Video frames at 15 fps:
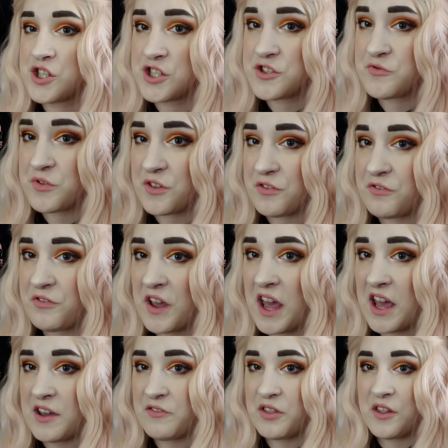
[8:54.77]
just for the
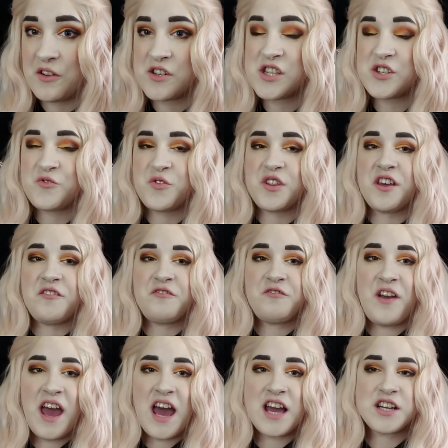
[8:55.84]
fact
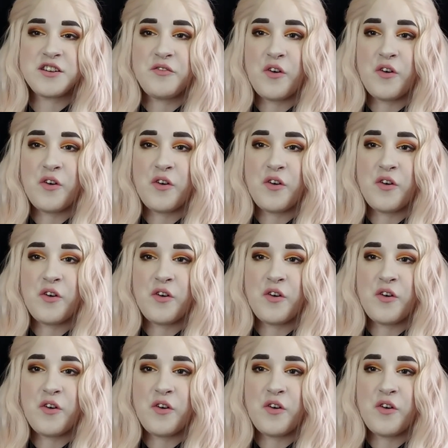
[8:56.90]
of